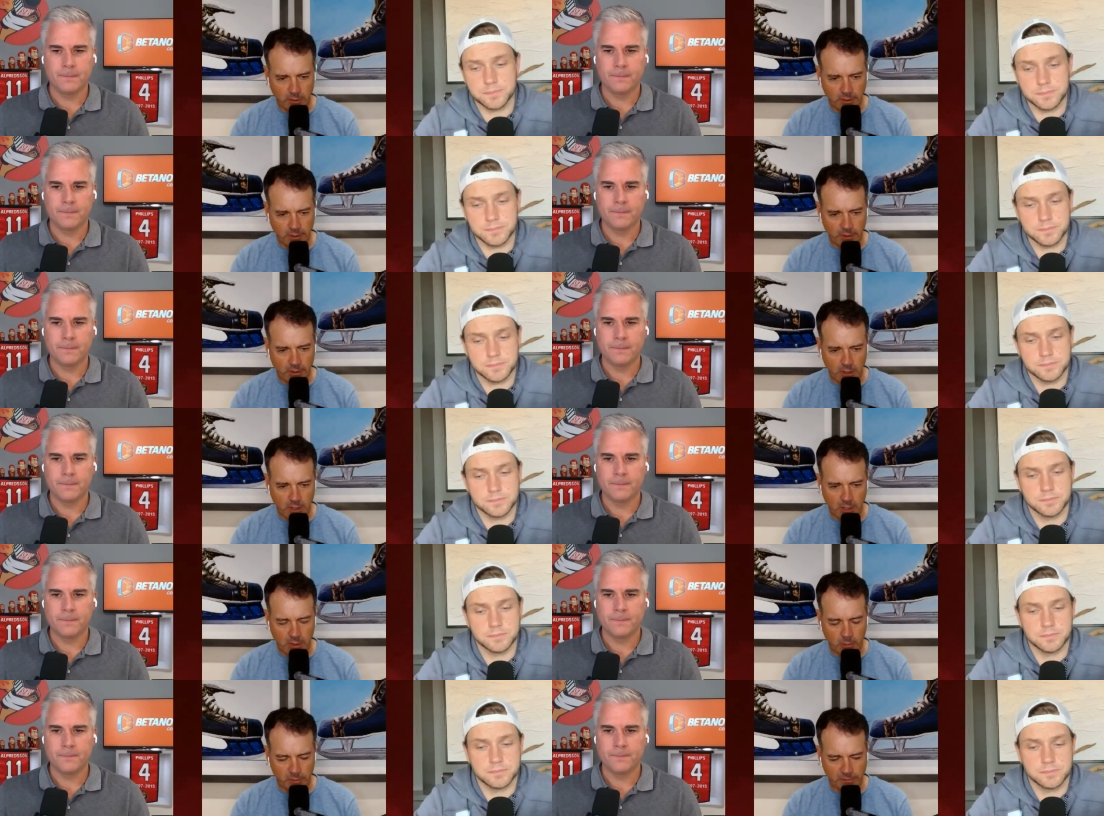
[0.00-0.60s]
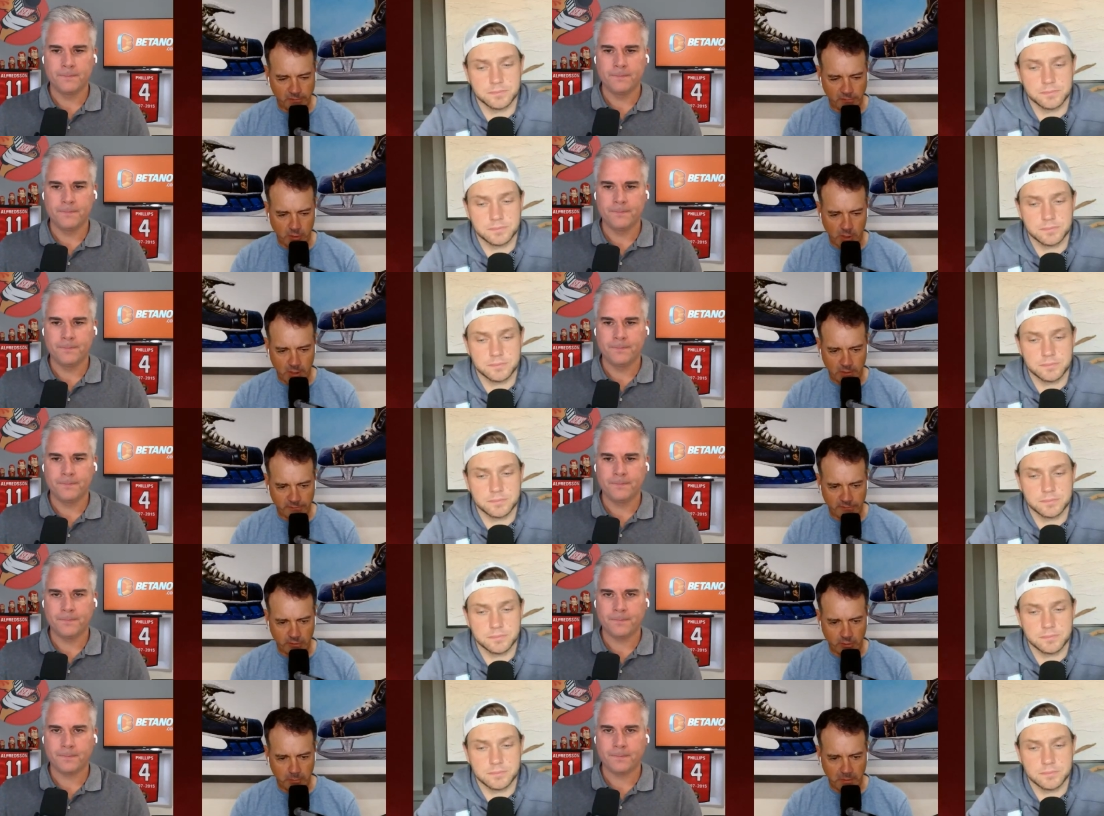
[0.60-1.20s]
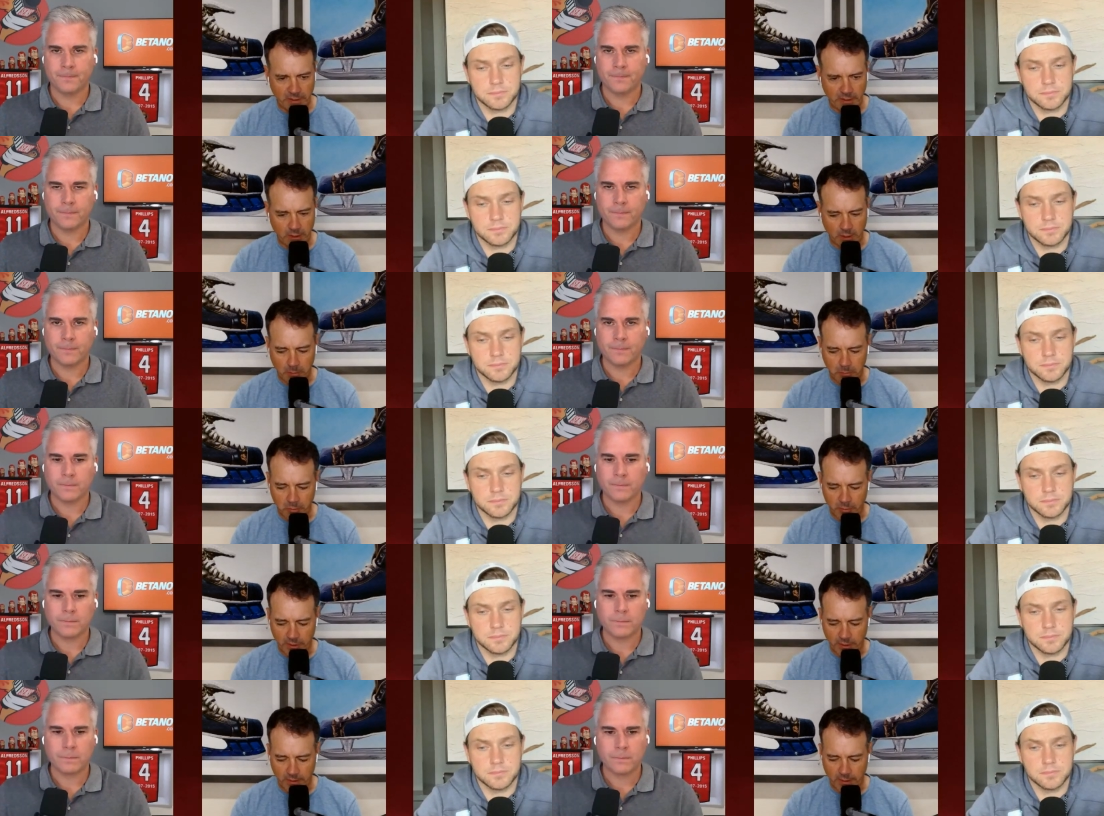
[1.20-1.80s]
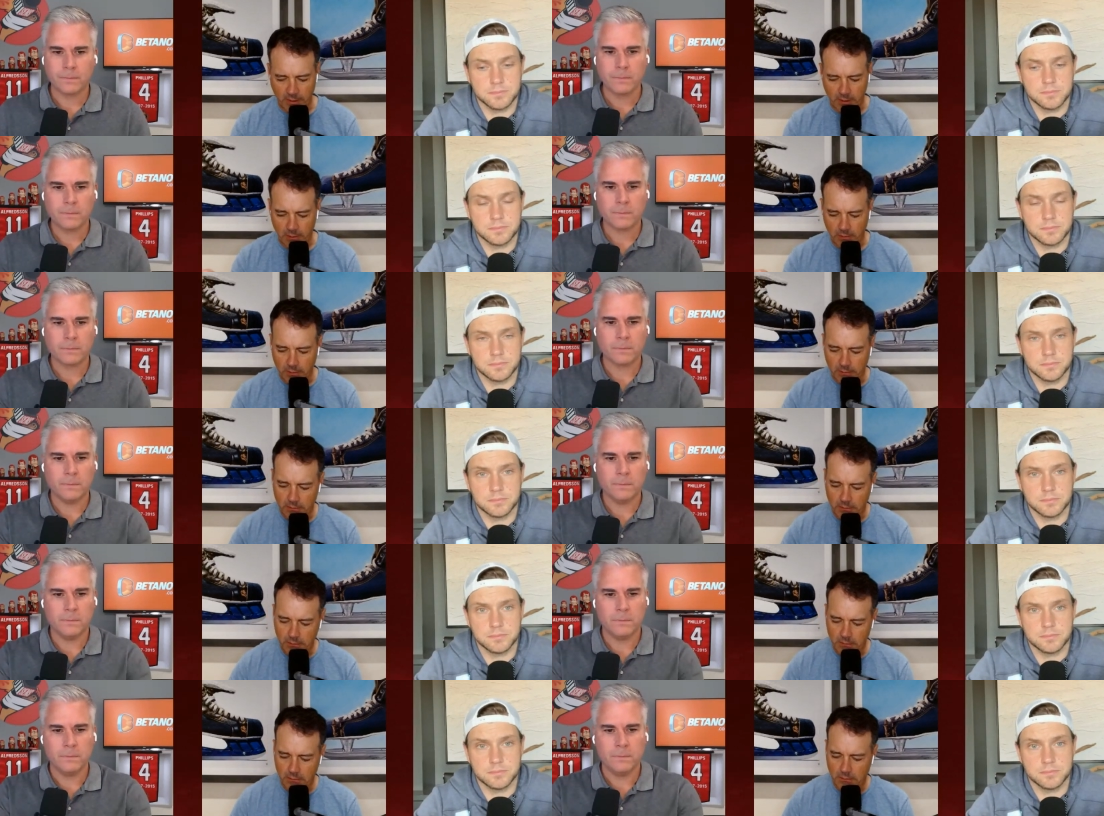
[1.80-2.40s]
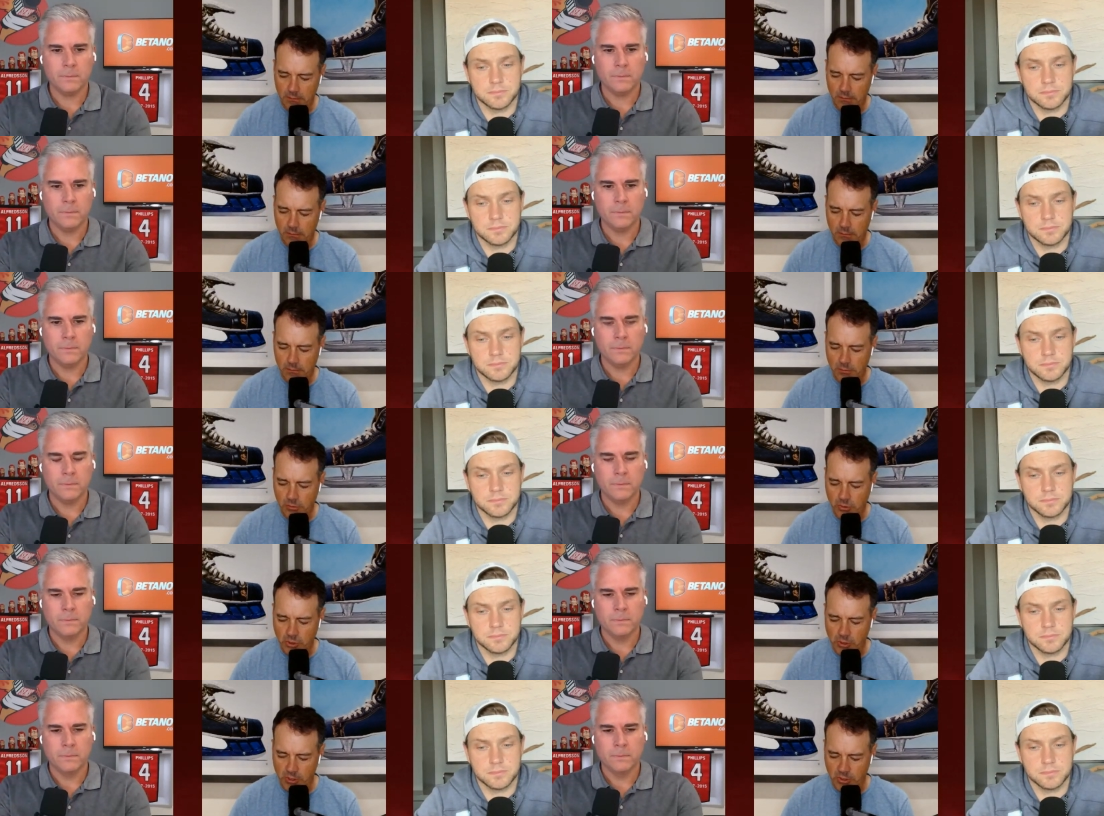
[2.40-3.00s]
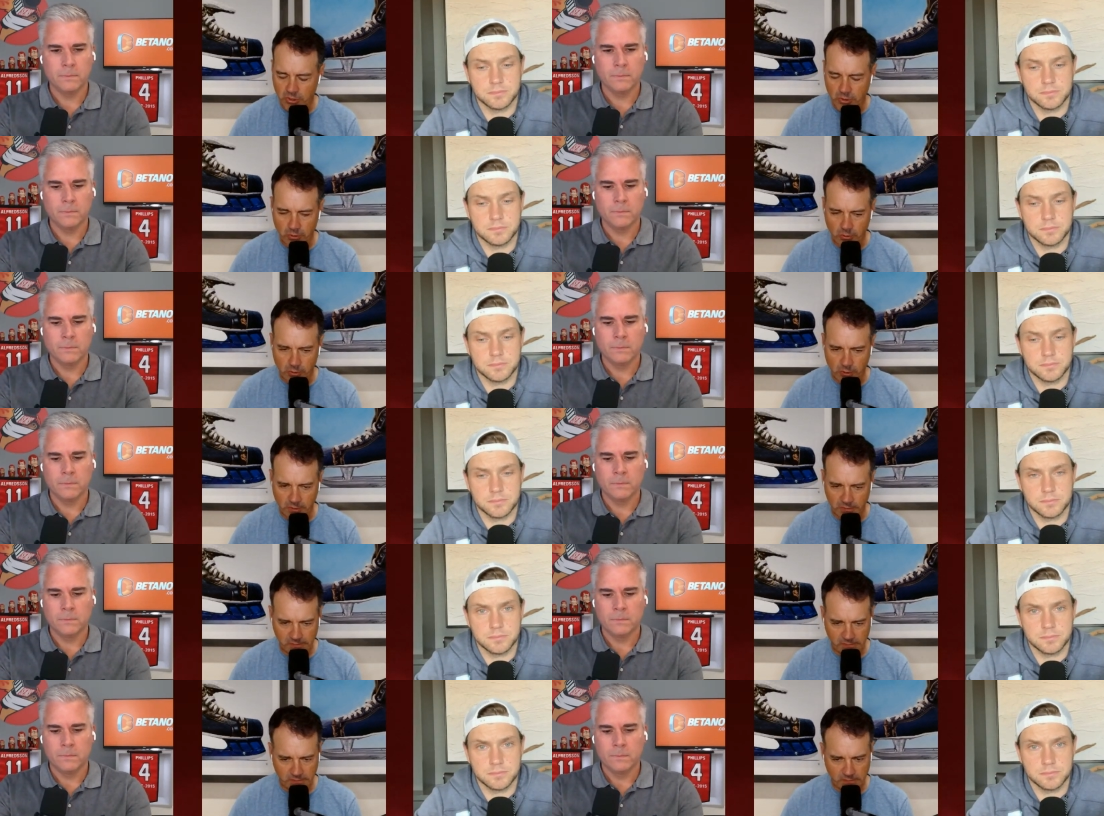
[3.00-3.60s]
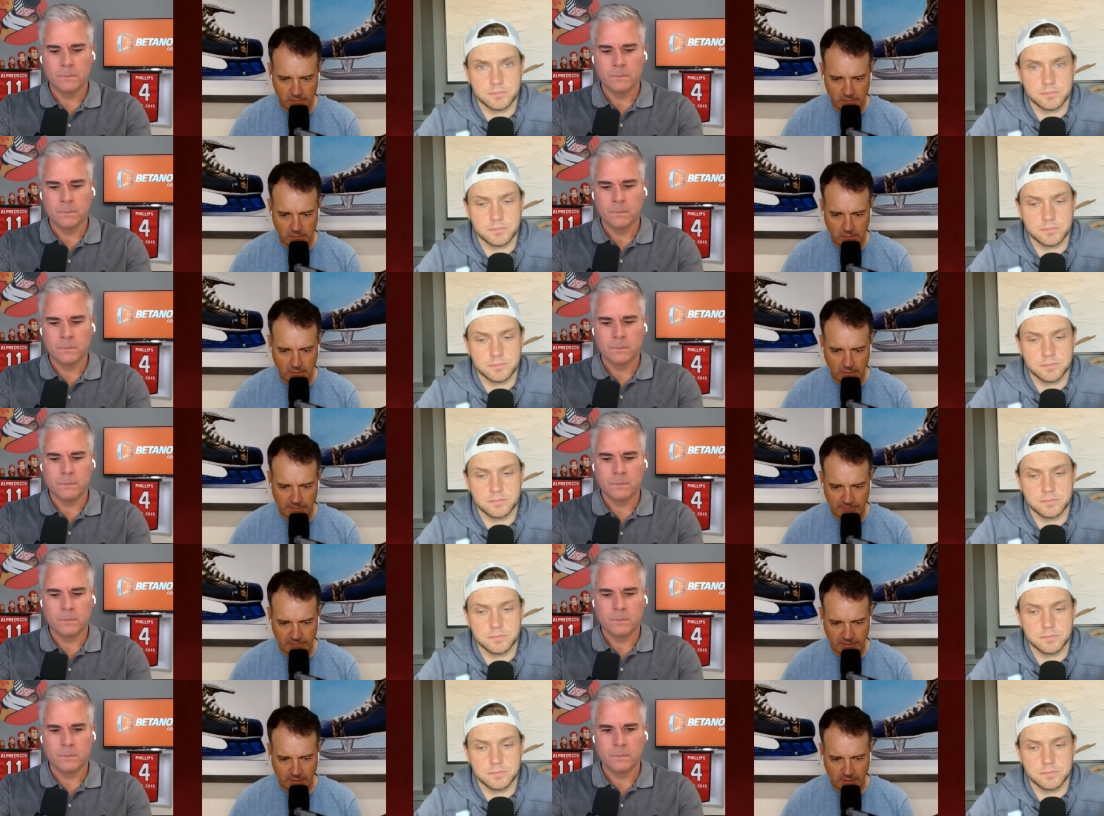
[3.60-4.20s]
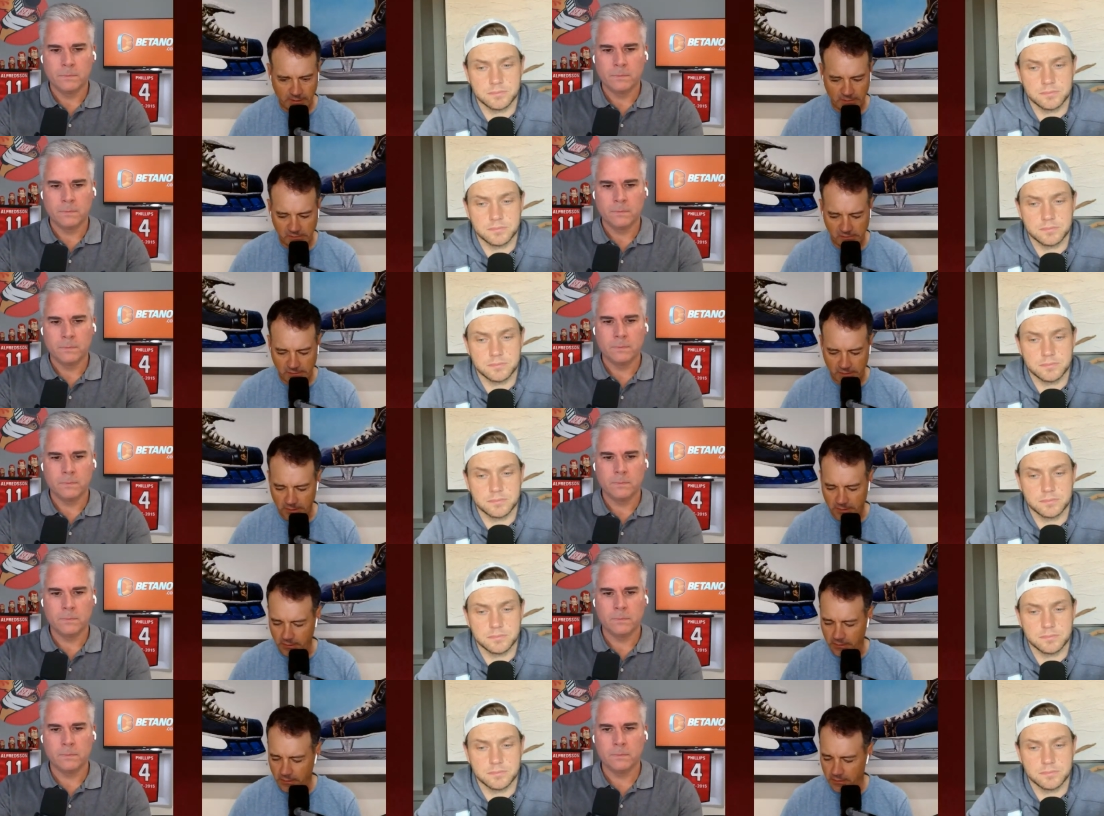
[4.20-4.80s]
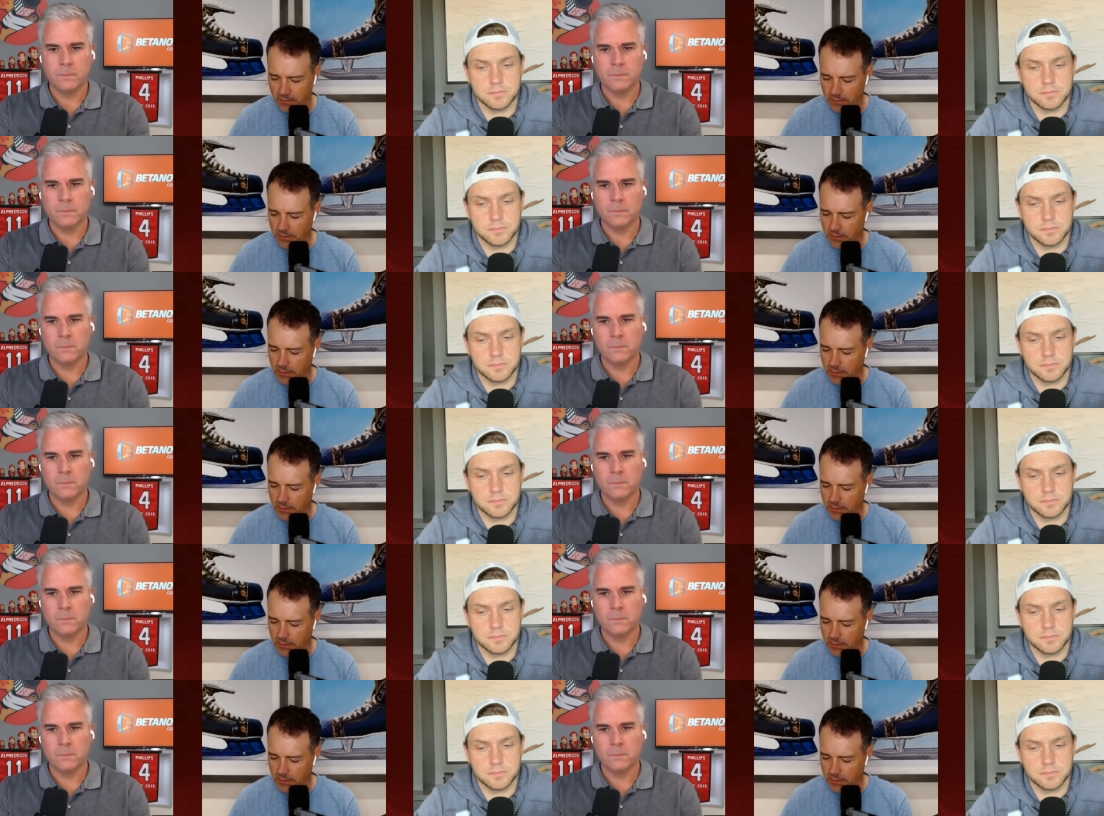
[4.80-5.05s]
Speaker 1: look at Ottawa's roster makeup right now. Josh Norris, left-handed center.